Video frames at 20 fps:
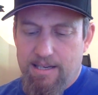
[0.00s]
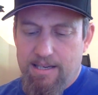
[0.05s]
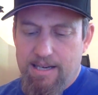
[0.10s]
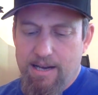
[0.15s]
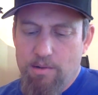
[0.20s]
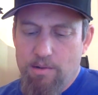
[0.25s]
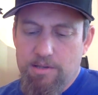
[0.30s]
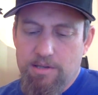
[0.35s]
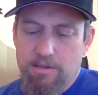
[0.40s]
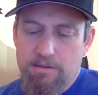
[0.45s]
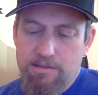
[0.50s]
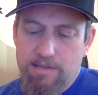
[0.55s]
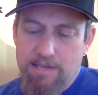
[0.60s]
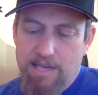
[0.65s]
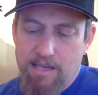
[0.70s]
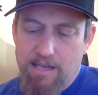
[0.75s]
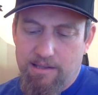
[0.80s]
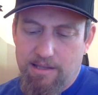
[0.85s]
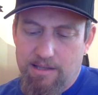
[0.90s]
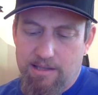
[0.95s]
Now, it turns
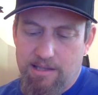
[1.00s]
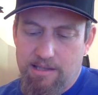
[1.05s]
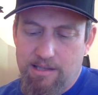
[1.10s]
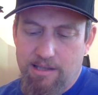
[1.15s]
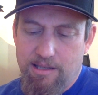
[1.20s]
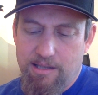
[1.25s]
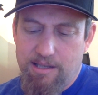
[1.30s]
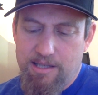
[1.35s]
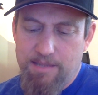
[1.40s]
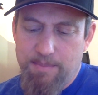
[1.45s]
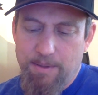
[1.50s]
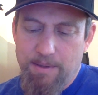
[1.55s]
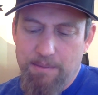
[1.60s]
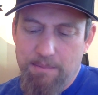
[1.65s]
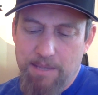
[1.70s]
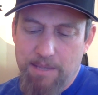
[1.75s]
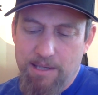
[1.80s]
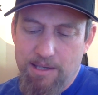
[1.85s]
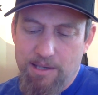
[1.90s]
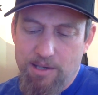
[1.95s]
out that skunks can
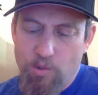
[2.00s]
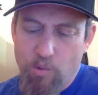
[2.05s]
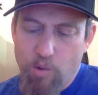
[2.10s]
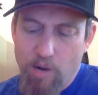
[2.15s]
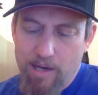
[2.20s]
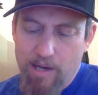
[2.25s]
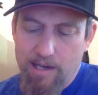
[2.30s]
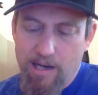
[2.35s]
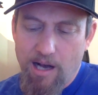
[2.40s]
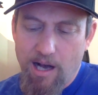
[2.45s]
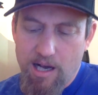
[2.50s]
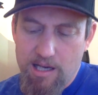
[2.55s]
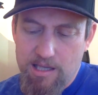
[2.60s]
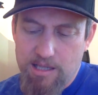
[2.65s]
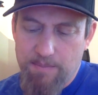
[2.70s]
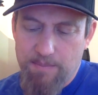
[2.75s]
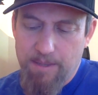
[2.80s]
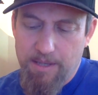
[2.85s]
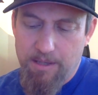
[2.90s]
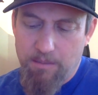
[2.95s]
be quite
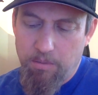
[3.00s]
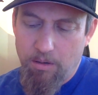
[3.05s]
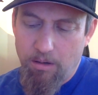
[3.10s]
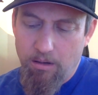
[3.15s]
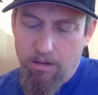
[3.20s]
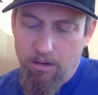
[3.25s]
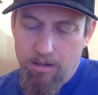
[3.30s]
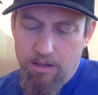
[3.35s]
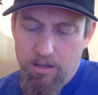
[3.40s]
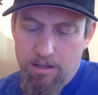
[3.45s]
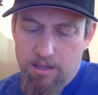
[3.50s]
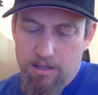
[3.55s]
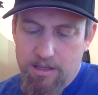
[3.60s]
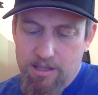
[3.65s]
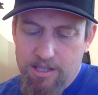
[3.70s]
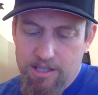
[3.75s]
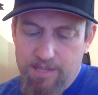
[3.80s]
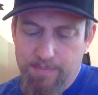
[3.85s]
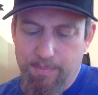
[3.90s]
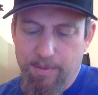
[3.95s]
hospitable.
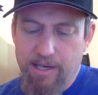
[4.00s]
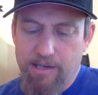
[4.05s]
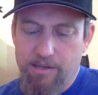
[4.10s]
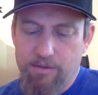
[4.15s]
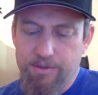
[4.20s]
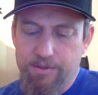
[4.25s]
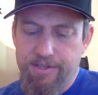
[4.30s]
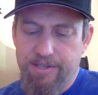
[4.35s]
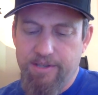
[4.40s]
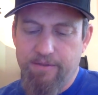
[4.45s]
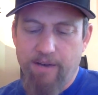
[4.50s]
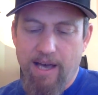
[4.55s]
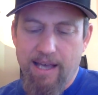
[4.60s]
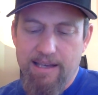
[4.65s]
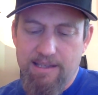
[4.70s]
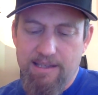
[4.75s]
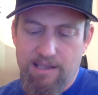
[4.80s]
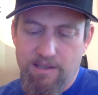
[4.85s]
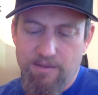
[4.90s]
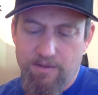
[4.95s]
Sprinkles
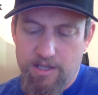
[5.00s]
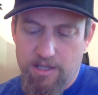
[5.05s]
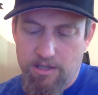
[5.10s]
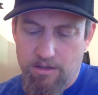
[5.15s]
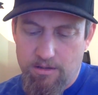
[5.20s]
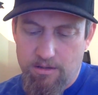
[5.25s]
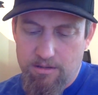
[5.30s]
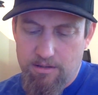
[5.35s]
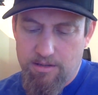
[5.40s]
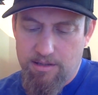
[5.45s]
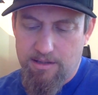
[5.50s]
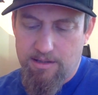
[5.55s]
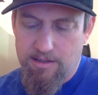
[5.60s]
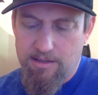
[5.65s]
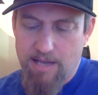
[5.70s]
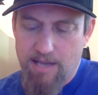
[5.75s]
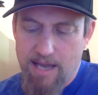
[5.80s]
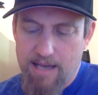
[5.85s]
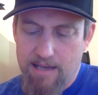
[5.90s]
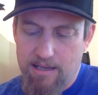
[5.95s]
invited the visitors to
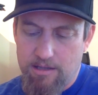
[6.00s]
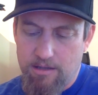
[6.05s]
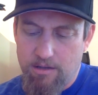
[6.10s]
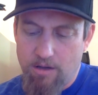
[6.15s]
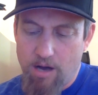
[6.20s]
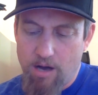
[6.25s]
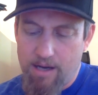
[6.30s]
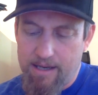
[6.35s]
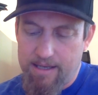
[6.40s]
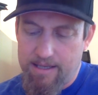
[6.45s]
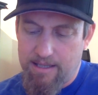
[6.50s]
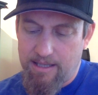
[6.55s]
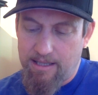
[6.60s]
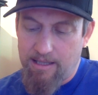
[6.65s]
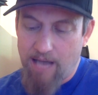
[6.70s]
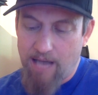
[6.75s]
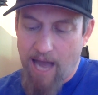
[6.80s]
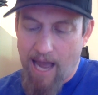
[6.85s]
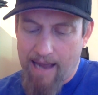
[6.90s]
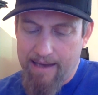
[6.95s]
stay as long as they
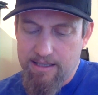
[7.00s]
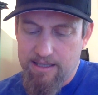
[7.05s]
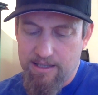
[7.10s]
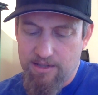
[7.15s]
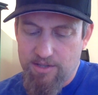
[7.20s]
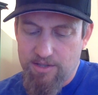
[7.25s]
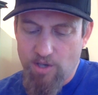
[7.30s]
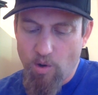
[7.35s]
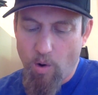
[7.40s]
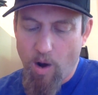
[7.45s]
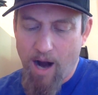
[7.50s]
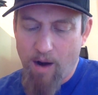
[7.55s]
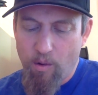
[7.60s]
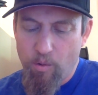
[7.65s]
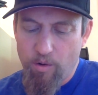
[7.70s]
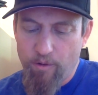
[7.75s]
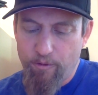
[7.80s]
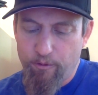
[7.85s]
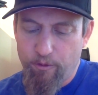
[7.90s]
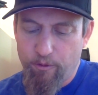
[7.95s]
liked, and so
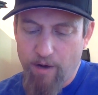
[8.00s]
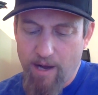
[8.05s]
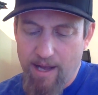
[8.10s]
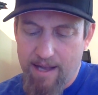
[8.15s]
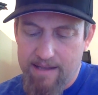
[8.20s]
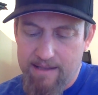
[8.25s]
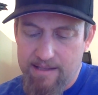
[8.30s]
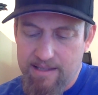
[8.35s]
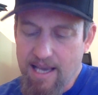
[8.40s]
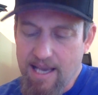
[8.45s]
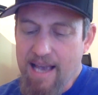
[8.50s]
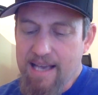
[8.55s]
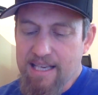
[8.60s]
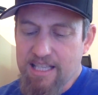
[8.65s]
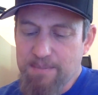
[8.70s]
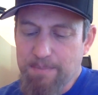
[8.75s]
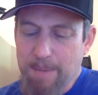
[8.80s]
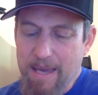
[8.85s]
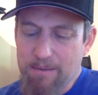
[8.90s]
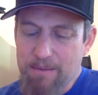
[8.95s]
our friends
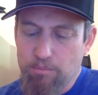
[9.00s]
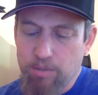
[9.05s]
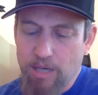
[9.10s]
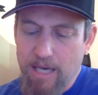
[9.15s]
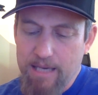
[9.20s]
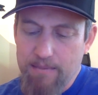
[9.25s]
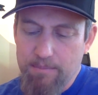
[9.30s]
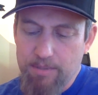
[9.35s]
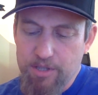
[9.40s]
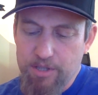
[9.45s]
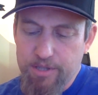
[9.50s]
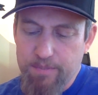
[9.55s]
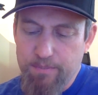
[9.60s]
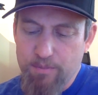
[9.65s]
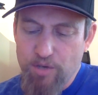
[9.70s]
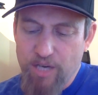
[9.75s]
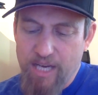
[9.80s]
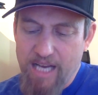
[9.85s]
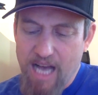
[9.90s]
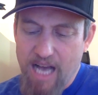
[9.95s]
spent Brightbill's
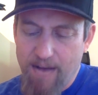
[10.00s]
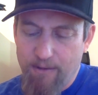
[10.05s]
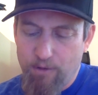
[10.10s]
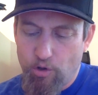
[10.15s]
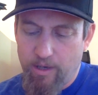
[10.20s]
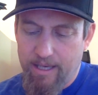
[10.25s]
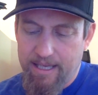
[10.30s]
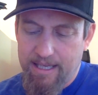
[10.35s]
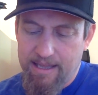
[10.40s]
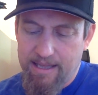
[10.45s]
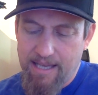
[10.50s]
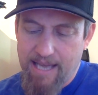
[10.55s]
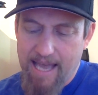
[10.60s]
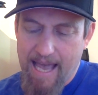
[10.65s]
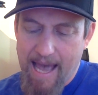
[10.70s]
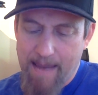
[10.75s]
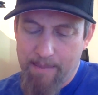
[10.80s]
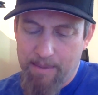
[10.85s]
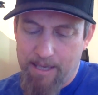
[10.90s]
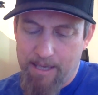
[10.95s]
recovery in the
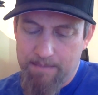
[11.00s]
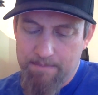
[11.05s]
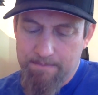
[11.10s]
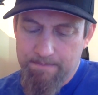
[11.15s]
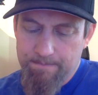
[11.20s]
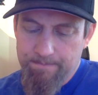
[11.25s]
cabin.